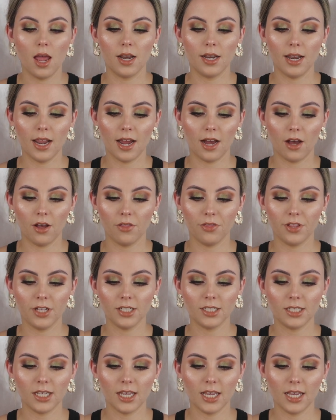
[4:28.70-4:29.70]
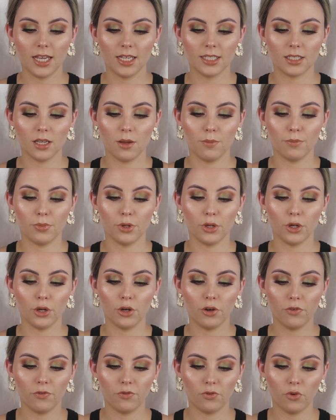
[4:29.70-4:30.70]
Now this is
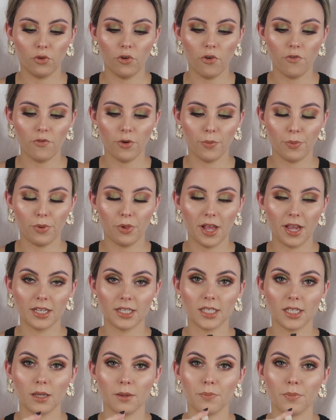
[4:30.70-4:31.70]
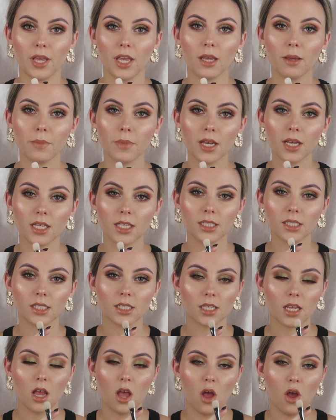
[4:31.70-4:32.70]
beautiful for placing
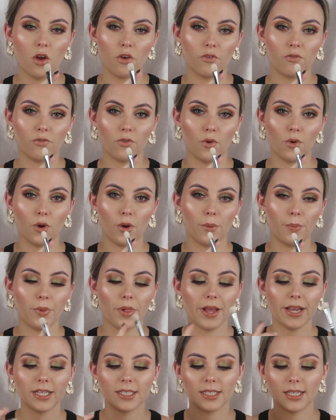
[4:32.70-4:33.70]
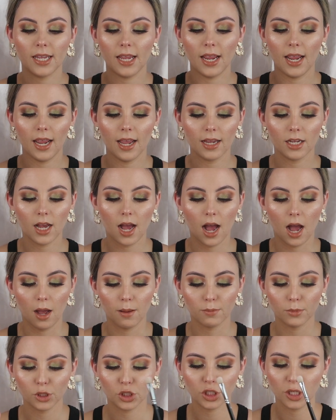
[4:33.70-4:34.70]
pigments, for placing
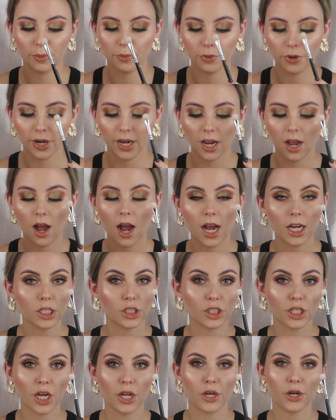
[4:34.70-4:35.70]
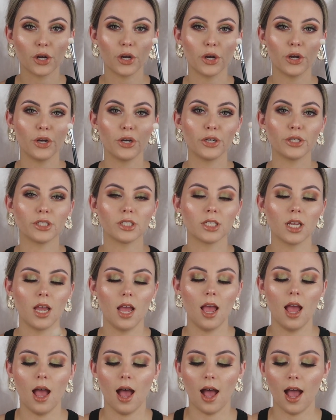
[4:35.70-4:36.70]
shimmery eyeshadows,
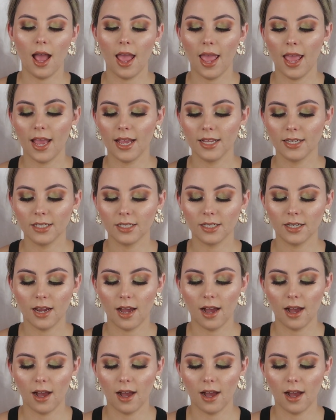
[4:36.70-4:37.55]
and